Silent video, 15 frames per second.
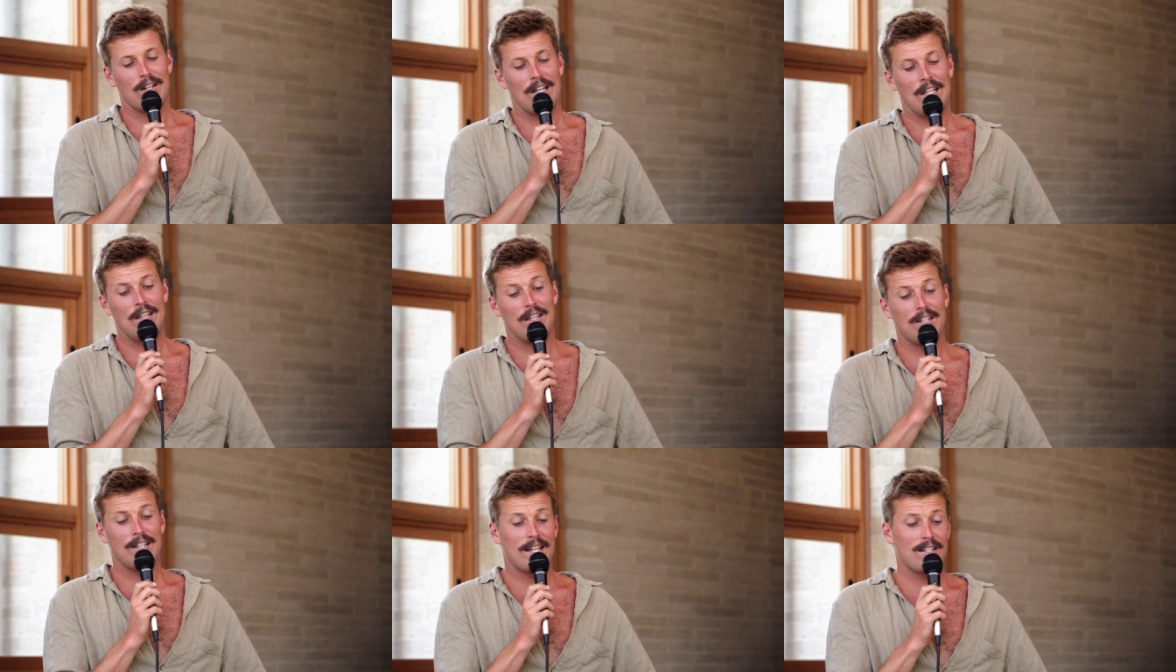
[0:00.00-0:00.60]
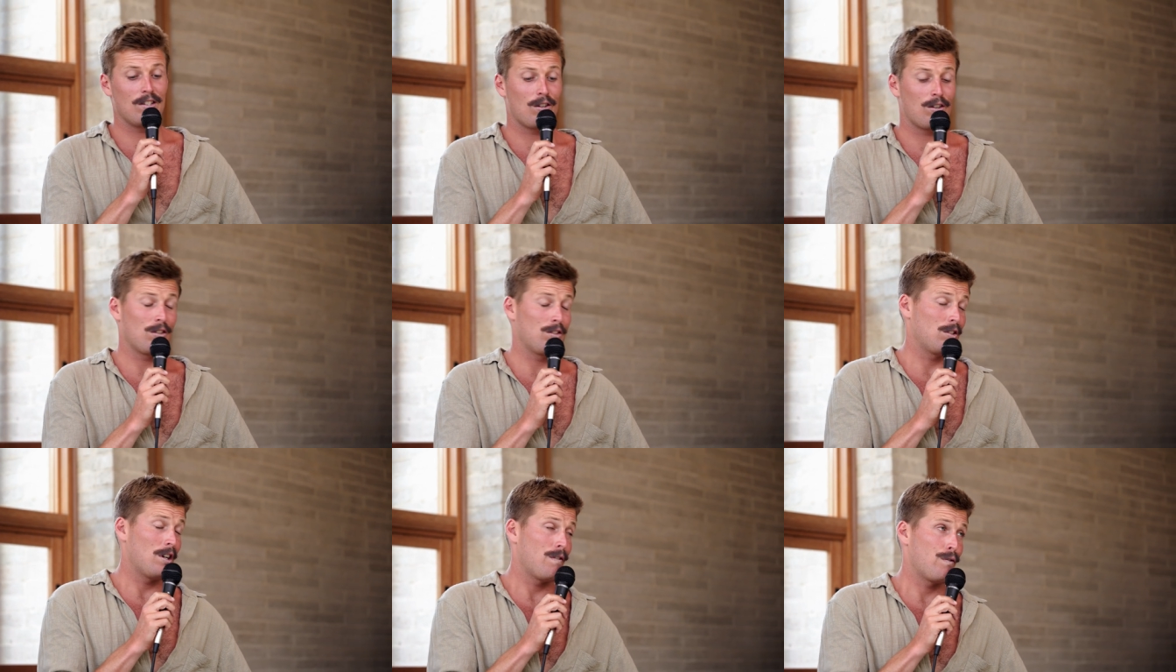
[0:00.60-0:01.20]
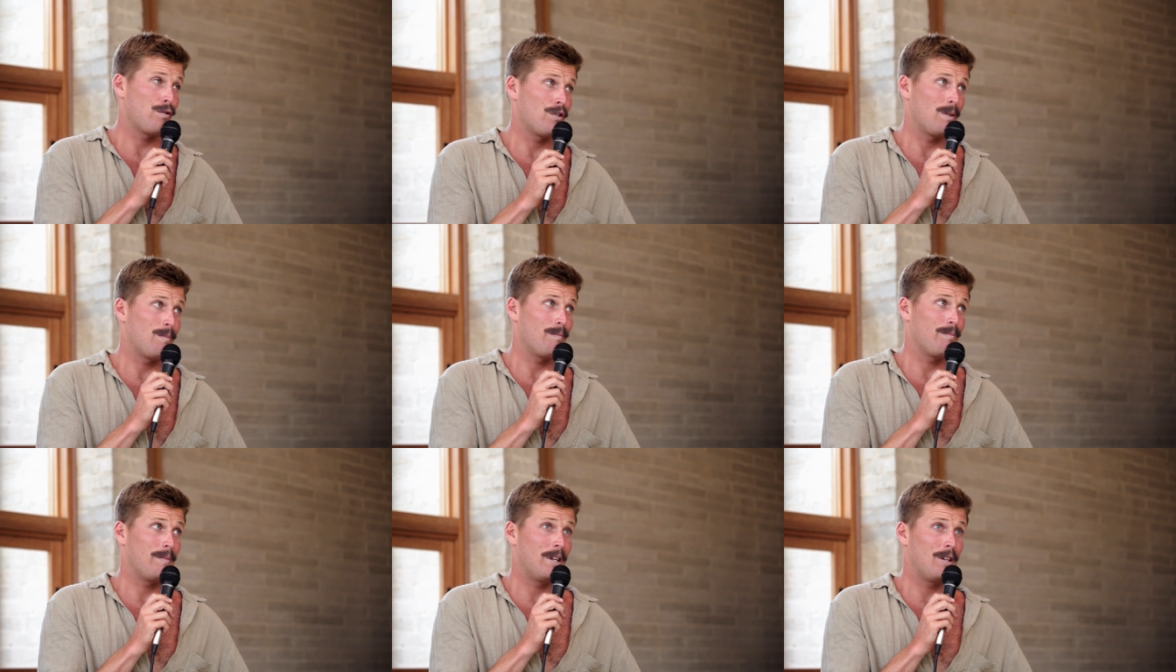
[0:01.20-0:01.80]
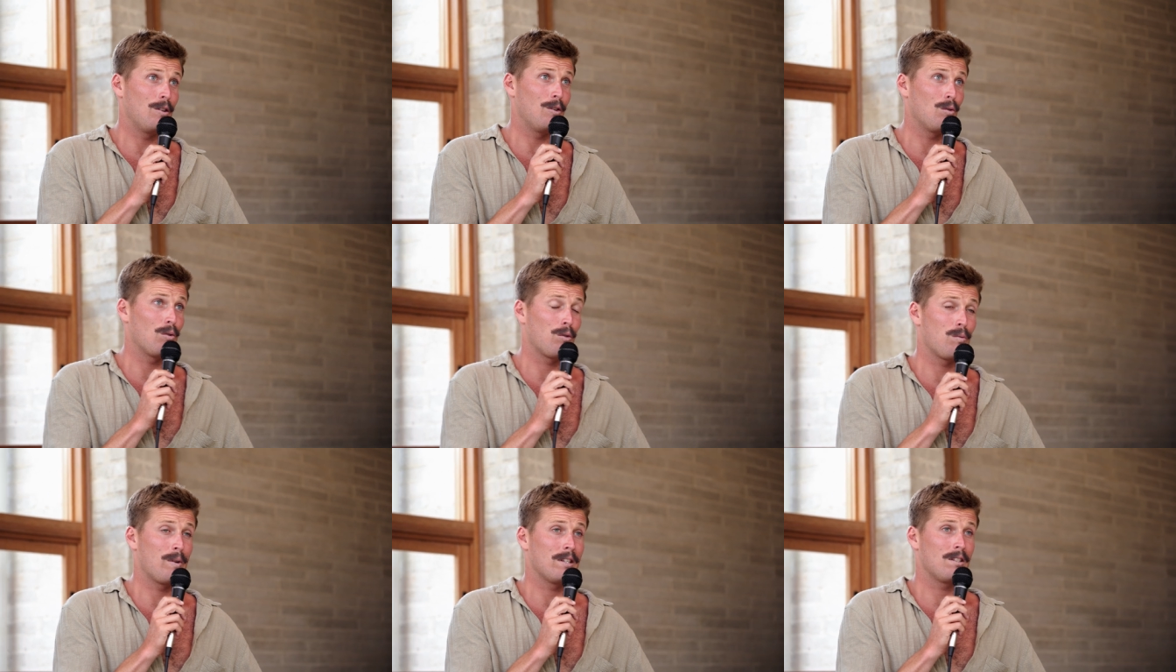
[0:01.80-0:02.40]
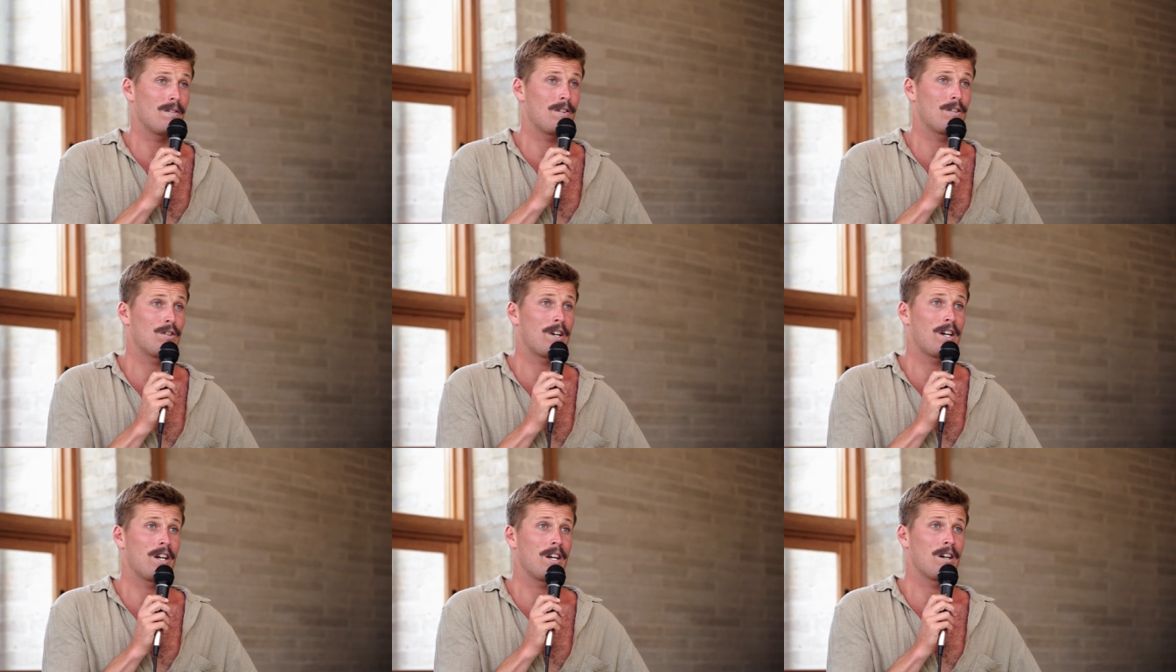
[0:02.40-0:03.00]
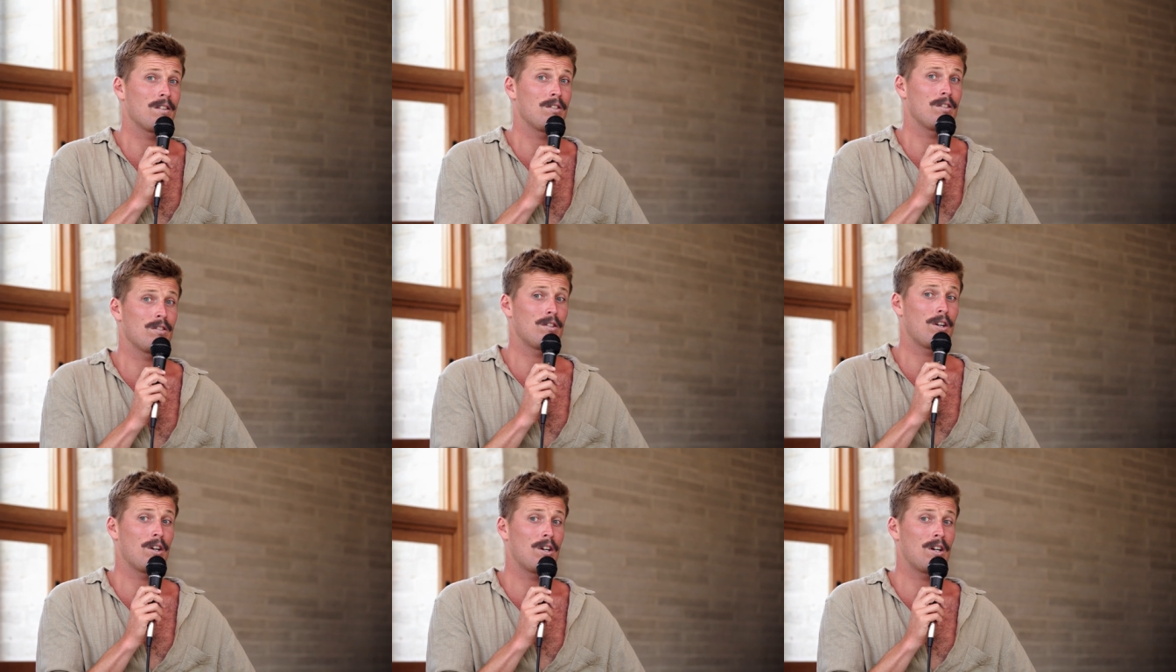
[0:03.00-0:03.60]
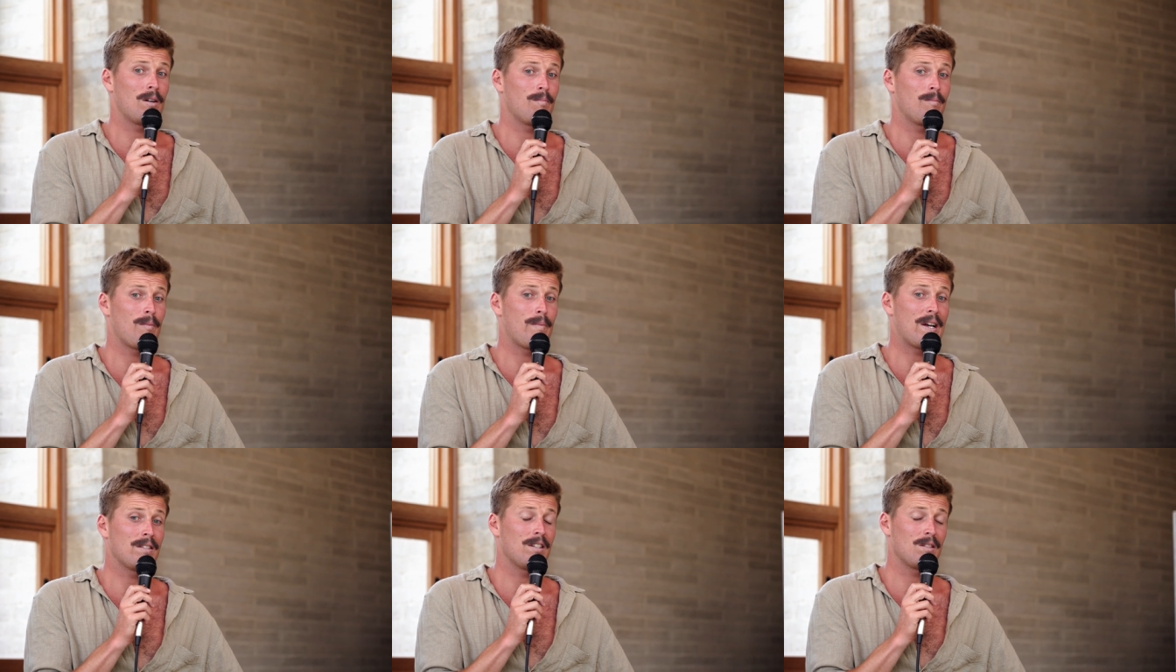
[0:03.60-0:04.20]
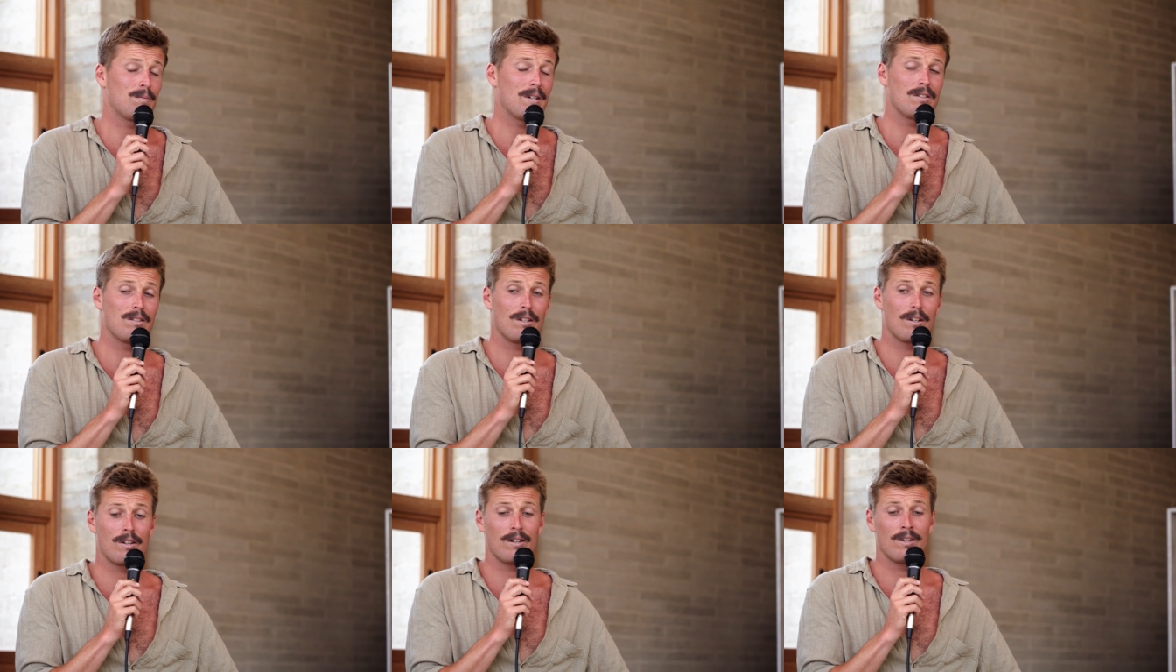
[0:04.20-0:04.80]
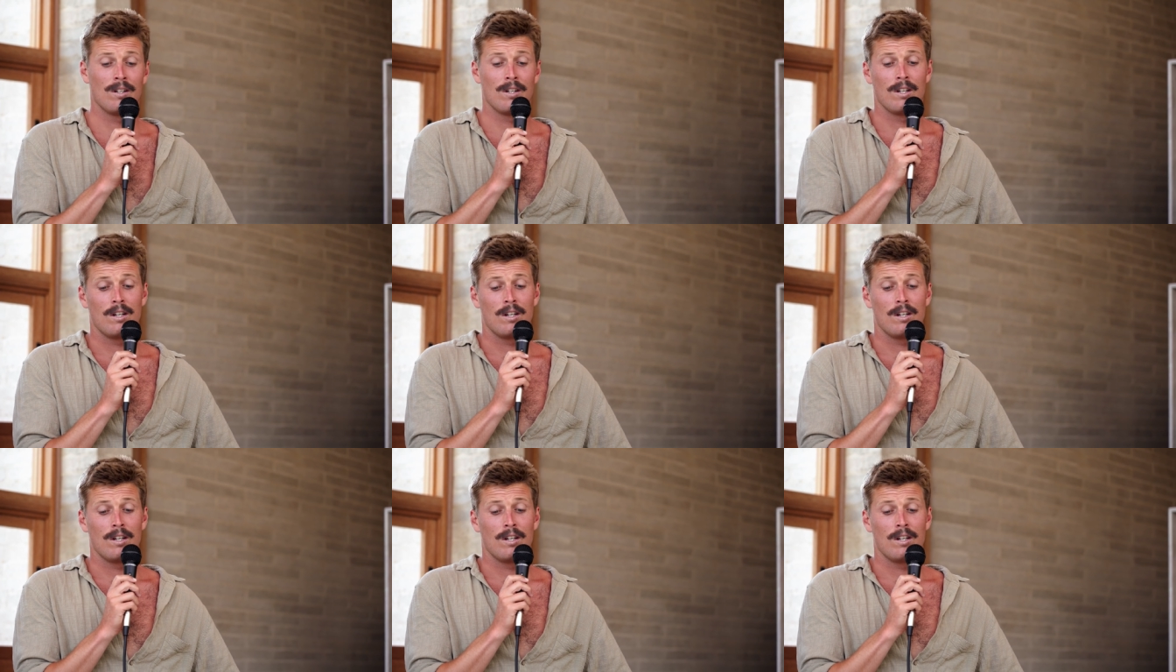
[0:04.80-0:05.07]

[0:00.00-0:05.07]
in the desert on a surf trip in mm. the northwest of Australia just uh, um, about six months ago.